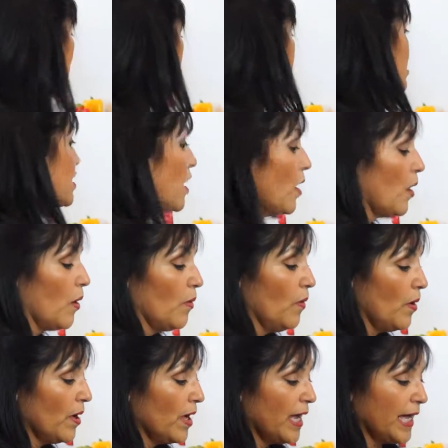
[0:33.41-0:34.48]

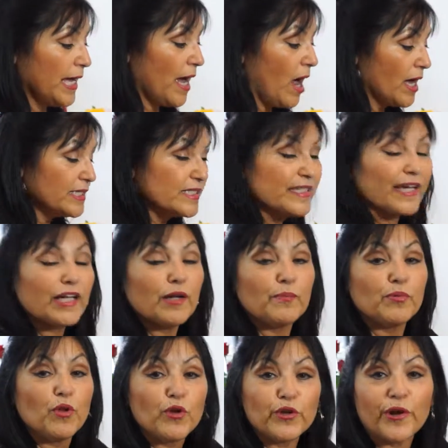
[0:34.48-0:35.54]
So it's not going to
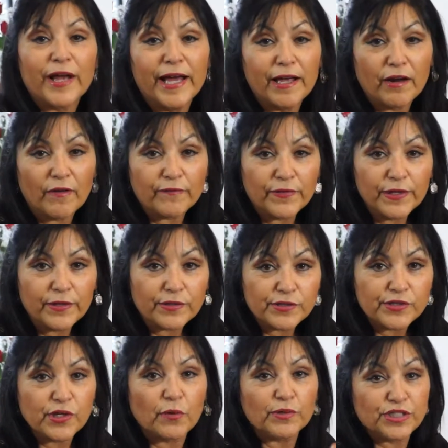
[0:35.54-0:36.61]
blow your head off either,
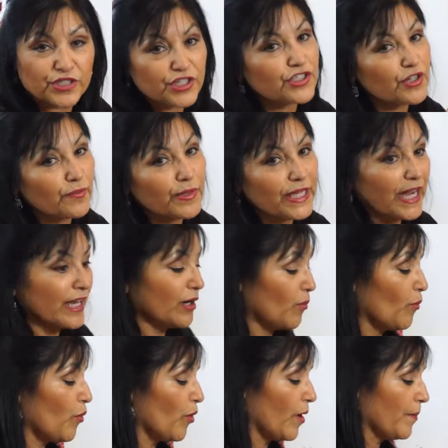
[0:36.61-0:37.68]
so it's just going to be kind
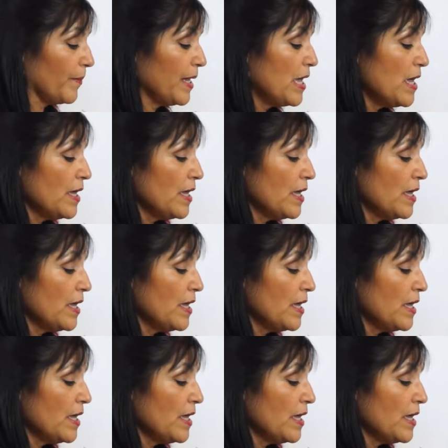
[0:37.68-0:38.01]
of warm.